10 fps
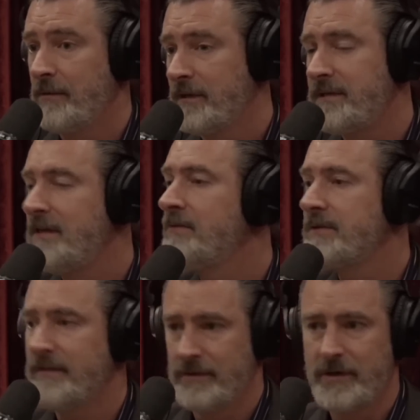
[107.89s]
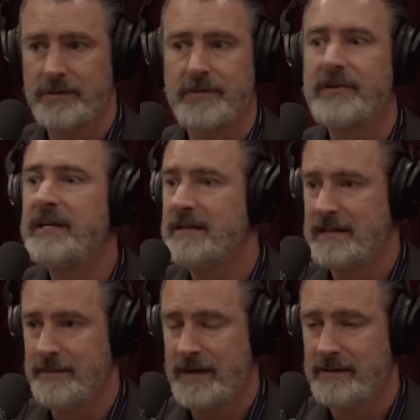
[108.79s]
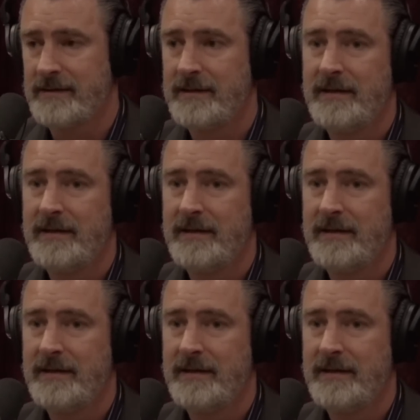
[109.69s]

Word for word: We're listening to his phone calls, we're reading his emails,